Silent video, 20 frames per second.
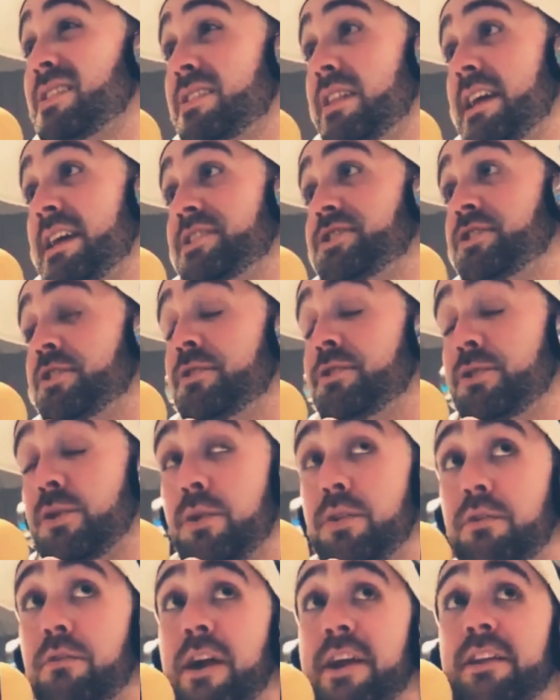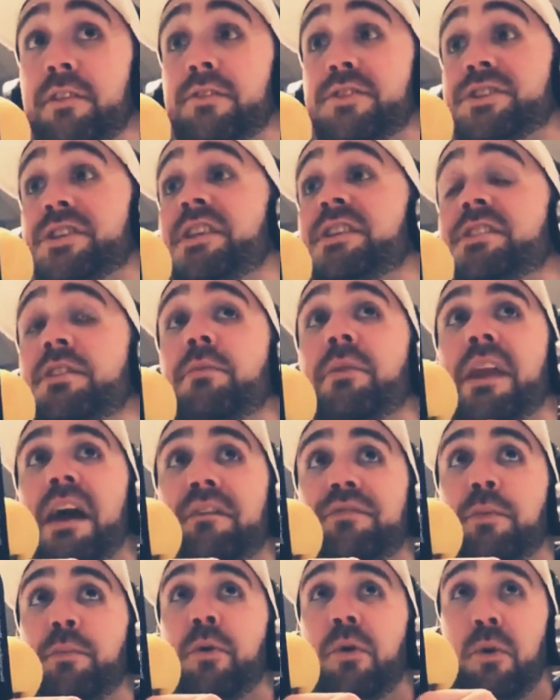last year during the regular season. We'd have
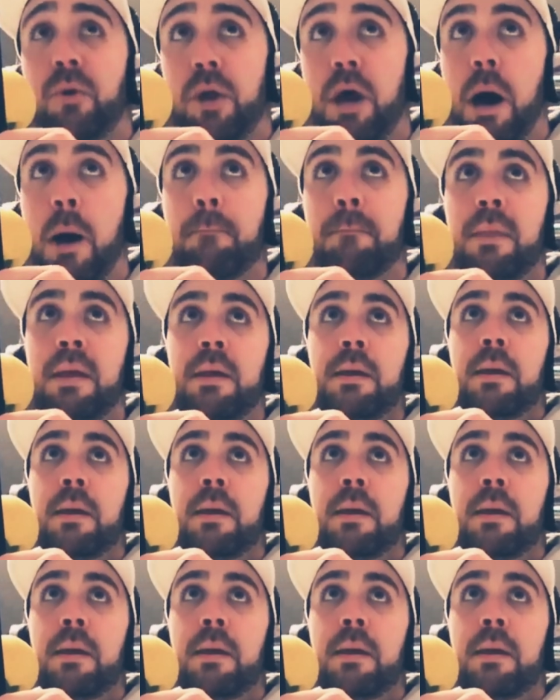to pull it up.